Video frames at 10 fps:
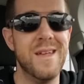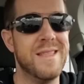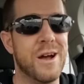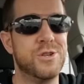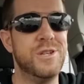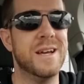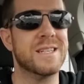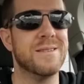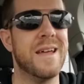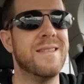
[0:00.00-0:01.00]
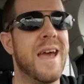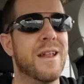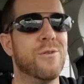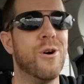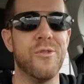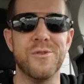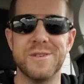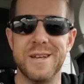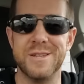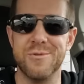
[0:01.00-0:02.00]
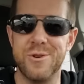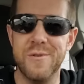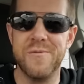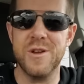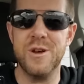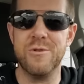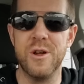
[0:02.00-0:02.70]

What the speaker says: Now she has to handle all those things. So good for you.